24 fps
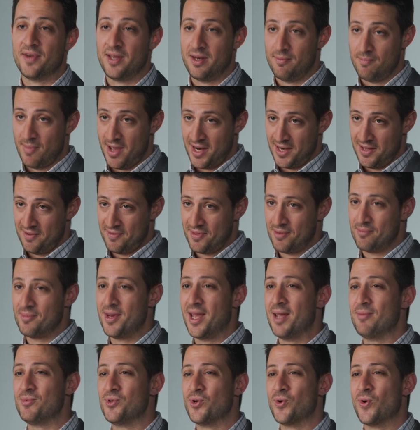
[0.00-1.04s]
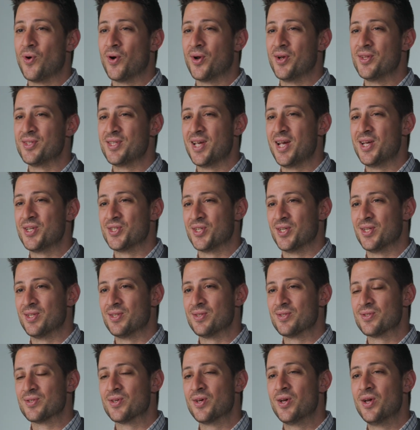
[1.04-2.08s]
and many of them named your
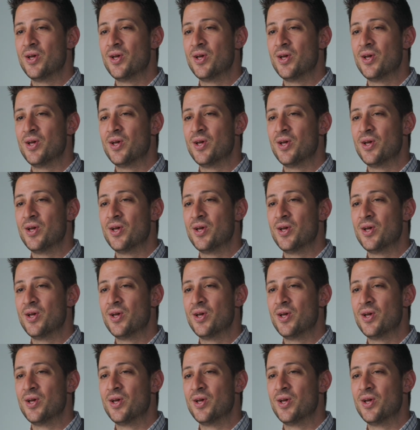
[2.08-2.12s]
organizations,